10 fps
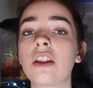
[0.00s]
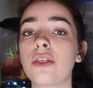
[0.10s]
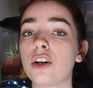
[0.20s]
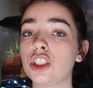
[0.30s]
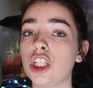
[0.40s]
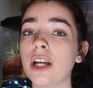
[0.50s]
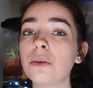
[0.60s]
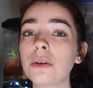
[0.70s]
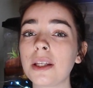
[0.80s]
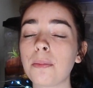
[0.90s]
they're
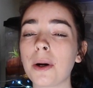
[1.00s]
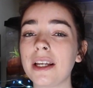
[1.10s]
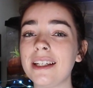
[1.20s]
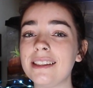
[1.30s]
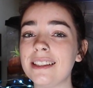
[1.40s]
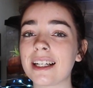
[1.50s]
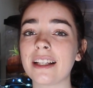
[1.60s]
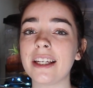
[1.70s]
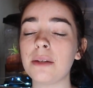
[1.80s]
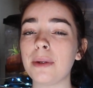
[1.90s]
generally pretty easy to
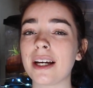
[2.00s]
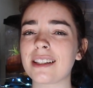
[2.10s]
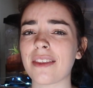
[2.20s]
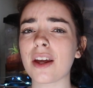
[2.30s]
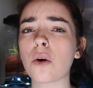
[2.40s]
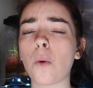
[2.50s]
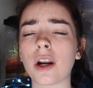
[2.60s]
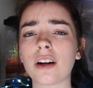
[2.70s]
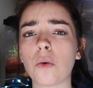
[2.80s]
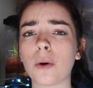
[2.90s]
clean because I think
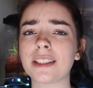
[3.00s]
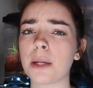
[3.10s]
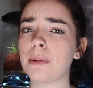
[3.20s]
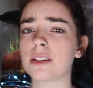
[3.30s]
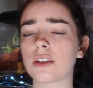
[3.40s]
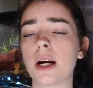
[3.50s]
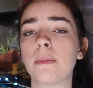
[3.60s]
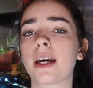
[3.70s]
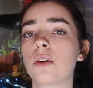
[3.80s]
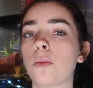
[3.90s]
one type is
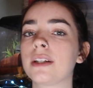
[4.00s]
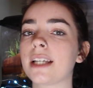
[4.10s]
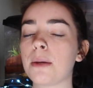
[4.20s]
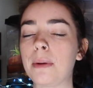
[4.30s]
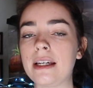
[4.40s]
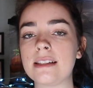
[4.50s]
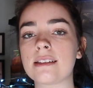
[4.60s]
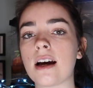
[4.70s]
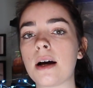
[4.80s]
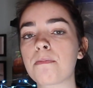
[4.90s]
ceramic and one type is
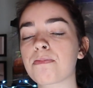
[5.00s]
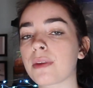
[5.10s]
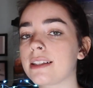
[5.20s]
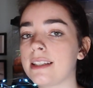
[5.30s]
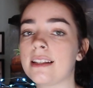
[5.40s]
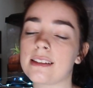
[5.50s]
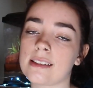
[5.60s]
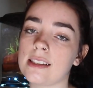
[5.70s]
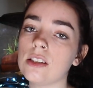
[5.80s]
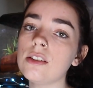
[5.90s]

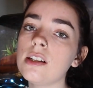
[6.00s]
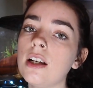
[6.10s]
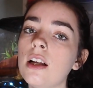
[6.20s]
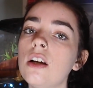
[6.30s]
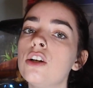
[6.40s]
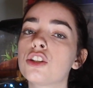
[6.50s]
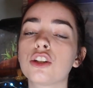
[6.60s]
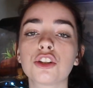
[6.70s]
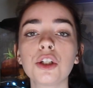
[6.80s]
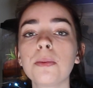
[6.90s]
stainless steel. So
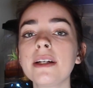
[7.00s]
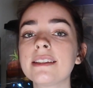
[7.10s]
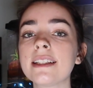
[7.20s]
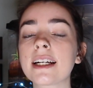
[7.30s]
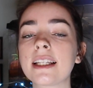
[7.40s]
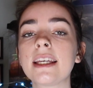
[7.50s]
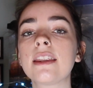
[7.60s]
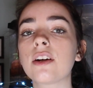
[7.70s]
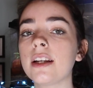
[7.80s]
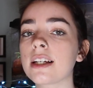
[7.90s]
they're super easy to
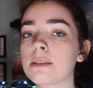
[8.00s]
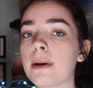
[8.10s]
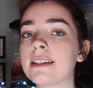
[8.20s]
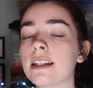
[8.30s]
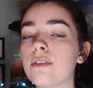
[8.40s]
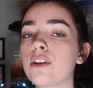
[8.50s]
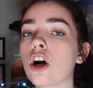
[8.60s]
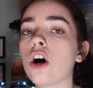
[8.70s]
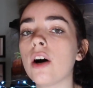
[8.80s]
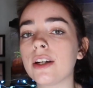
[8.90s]
clean, they're inexpensive, they're
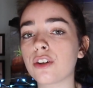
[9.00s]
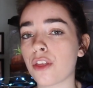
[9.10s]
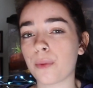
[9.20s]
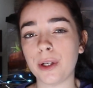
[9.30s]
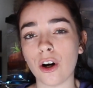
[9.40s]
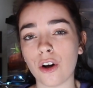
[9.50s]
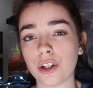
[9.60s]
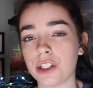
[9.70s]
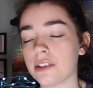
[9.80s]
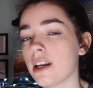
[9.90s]
all under
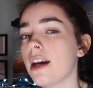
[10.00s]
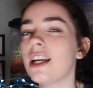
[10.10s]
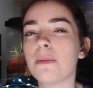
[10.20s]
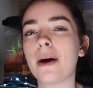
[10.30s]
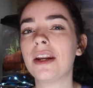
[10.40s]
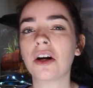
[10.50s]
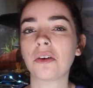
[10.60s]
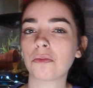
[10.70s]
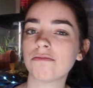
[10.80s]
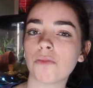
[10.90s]
$3 depending
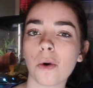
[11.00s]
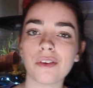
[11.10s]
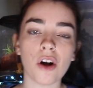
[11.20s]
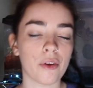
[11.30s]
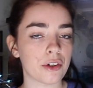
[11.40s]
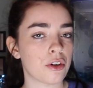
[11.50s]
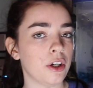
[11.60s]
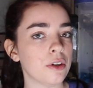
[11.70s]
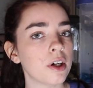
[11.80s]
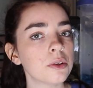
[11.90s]
on what dollar
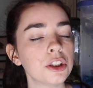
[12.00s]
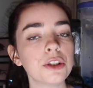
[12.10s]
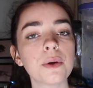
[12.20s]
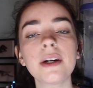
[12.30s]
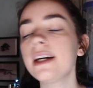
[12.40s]
store you go to.